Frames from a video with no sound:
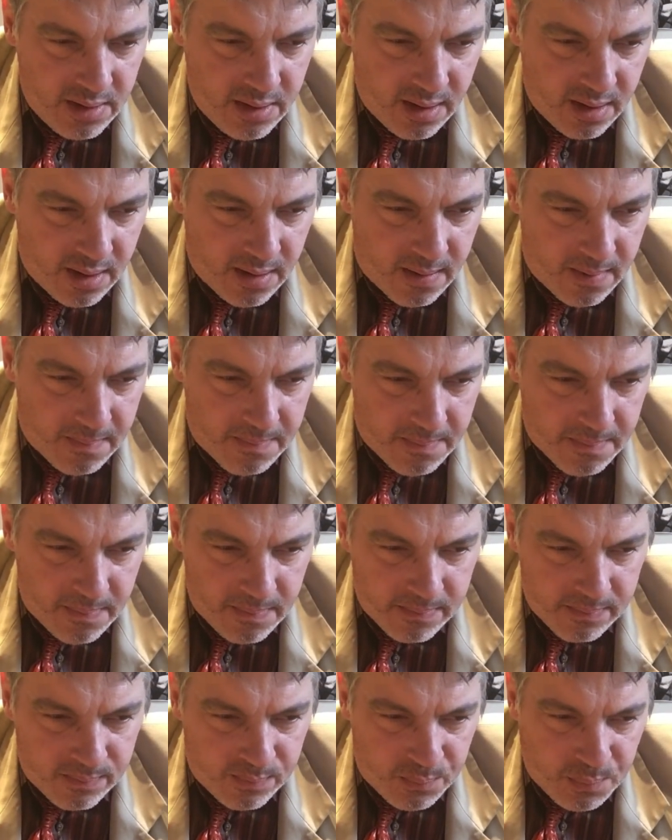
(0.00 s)
and
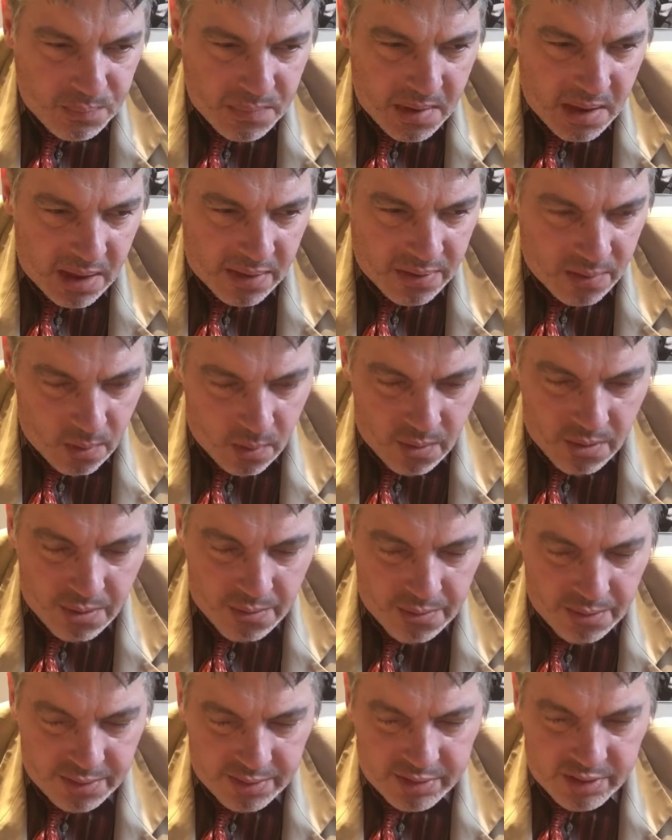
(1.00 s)
those
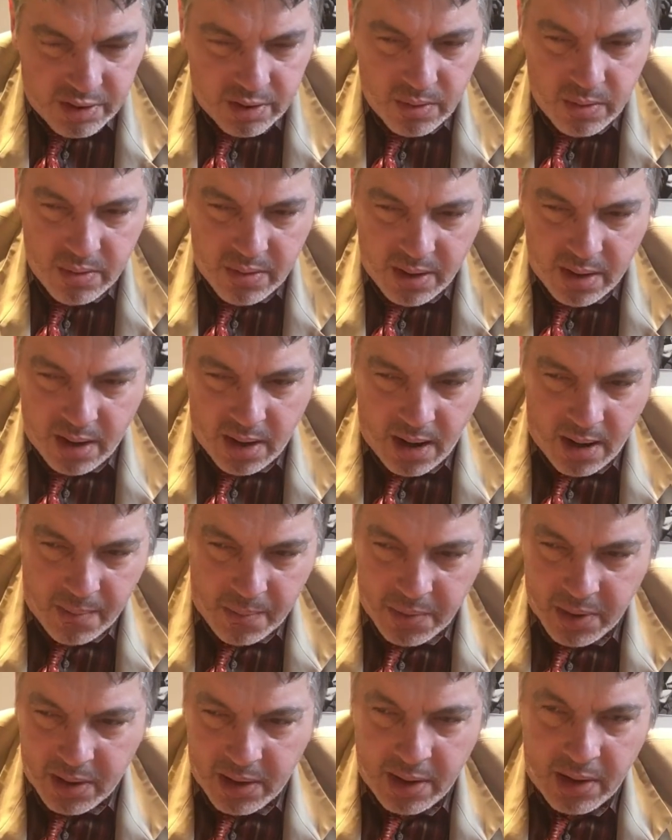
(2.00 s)
are the two that I
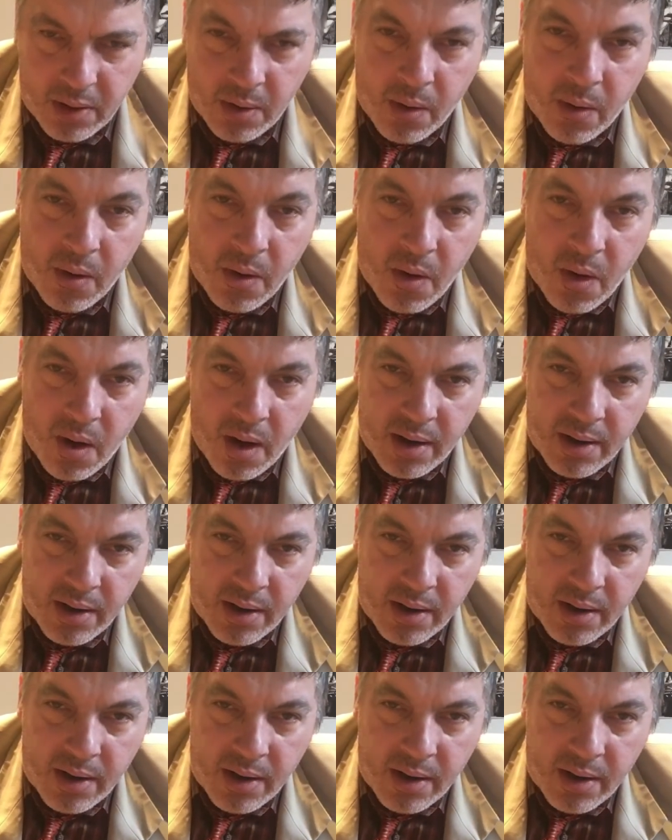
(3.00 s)
really learn on,